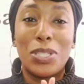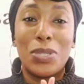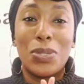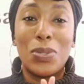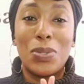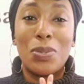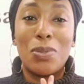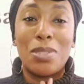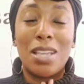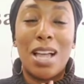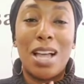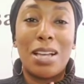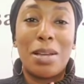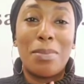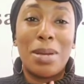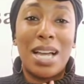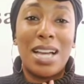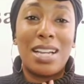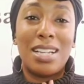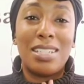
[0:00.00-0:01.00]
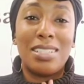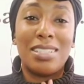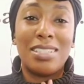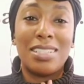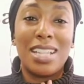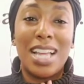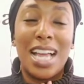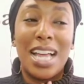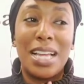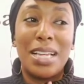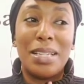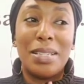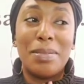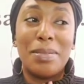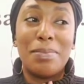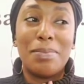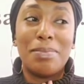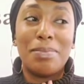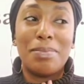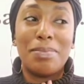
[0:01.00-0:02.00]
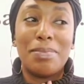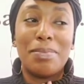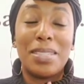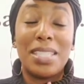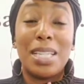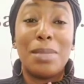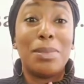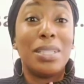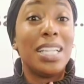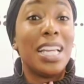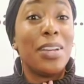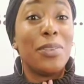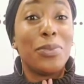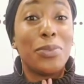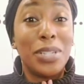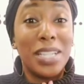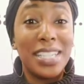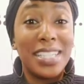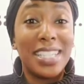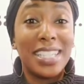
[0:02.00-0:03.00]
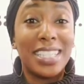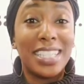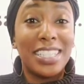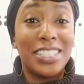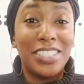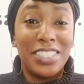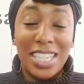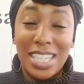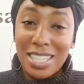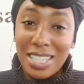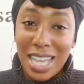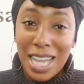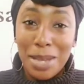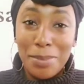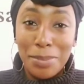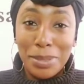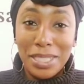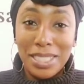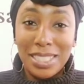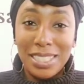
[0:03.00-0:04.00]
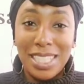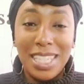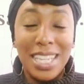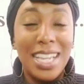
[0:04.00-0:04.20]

to talk about something that recently just happened.